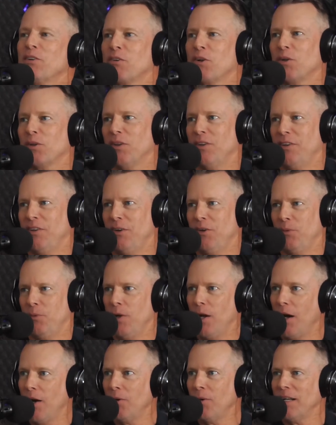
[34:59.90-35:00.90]
years older than you.
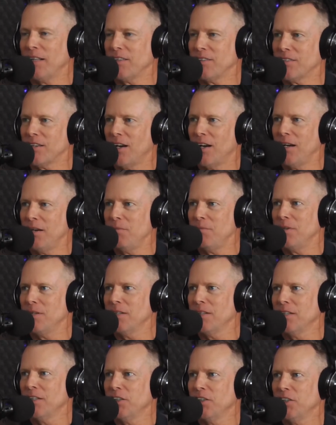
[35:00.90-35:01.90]
No, at the time?
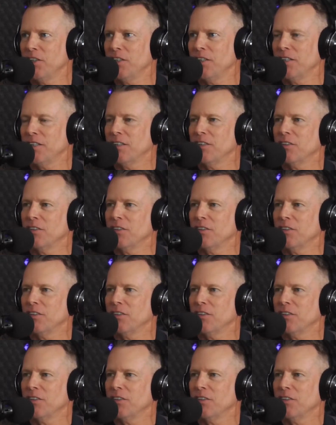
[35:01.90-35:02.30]
No,